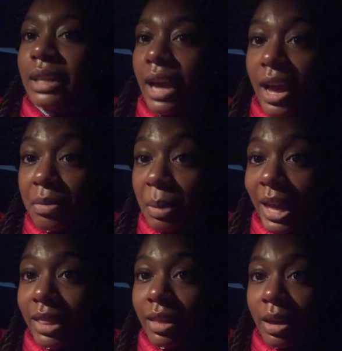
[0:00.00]
I have my
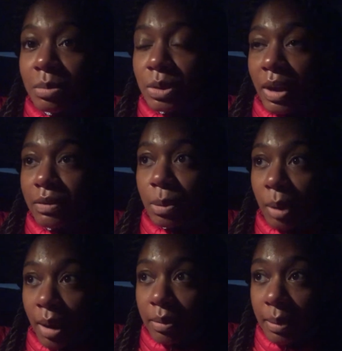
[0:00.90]
headlamp, so I have no
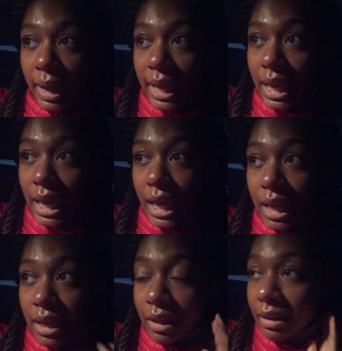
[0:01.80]
problem
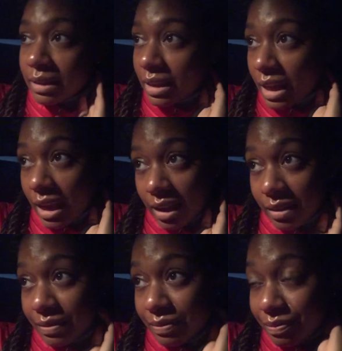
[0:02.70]
hiking,
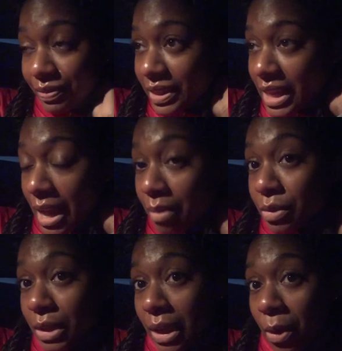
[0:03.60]
and I'm
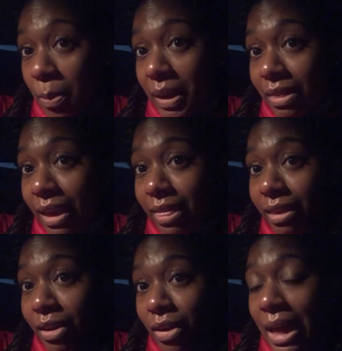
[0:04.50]
really hoping that
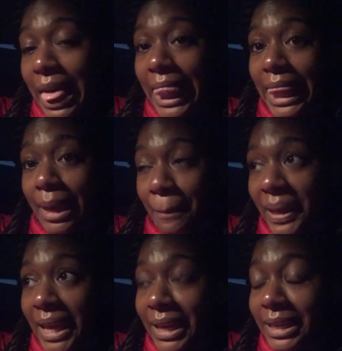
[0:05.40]
they'll let
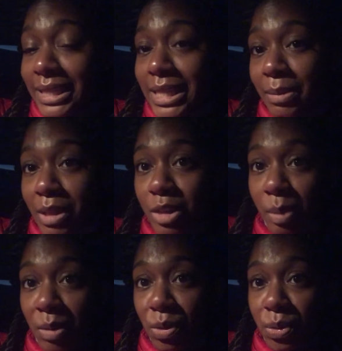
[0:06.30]
me in and some of these
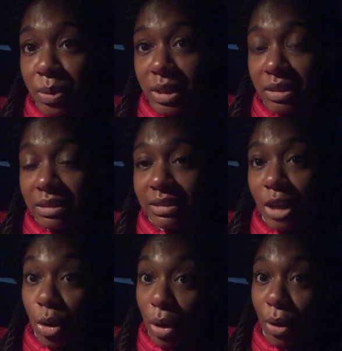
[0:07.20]
people will
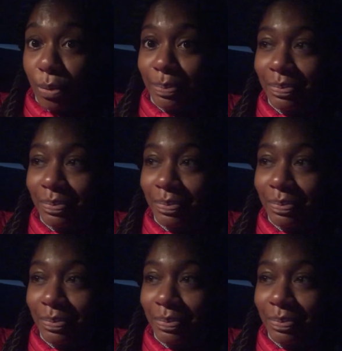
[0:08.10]
go home.